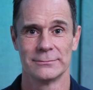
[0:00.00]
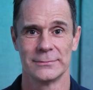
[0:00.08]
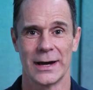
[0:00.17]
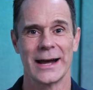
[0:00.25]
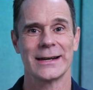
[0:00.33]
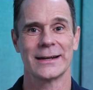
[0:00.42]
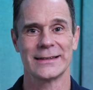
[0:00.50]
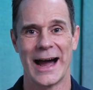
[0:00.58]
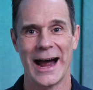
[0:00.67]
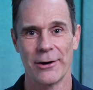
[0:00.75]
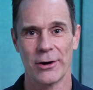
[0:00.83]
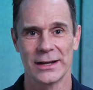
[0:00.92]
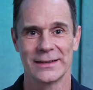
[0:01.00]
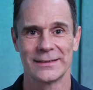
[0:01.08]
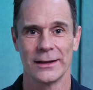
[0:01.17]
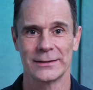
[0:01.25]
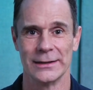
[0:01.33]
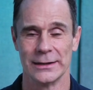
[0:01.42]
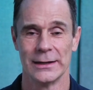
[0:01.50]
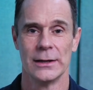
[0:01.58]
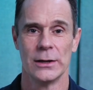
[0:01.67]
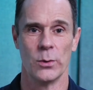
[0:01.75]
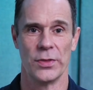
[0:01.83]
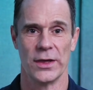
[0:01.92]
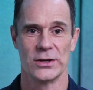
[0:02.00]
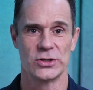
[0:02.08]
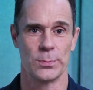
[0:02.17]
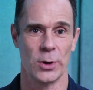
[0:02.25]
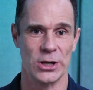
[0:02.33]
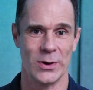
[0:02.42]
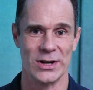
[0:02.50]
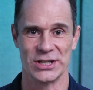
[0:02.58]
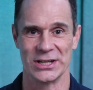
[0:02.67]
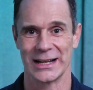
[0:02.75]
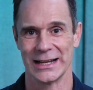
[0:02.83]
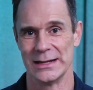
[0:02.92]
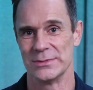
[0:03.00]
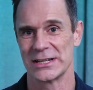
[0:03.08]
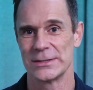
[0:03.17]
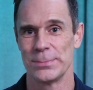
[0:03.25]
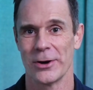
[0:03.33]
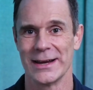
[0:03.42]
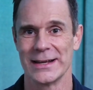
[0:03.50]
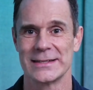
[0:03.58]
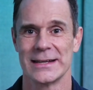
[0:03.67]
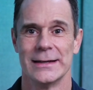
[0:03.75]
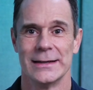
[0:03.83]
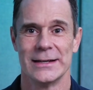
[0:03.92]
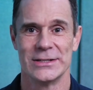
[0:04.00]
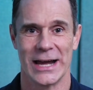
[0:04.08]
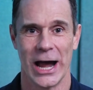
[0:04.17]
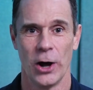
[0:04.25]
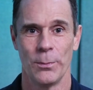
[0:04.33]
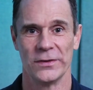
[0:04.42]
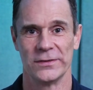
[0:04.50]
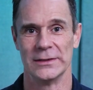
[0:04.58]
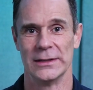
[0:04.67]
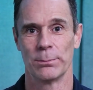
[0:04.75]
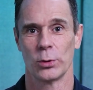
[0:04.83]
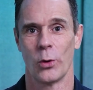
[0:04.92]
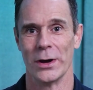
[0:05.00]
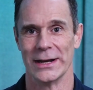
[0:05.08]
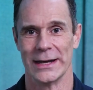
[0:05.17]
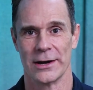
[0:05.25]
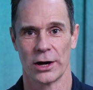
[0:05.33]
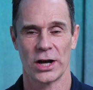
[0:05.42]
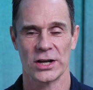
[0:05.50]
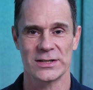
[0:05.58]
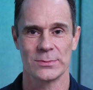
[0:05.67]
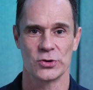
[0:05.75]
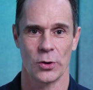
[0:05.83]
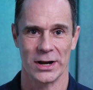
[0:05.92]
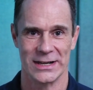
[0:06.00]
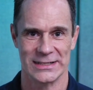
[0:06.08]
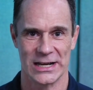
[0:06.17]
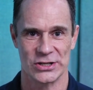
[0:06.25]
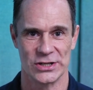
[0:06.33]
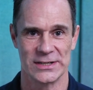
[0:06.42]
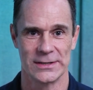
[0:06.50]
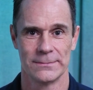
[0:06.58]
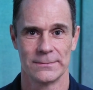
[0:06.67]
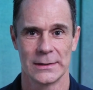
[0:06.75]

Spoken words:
I'd like to hire a consultant with superannuation claims experience to help us deploy it in our customers' organizations.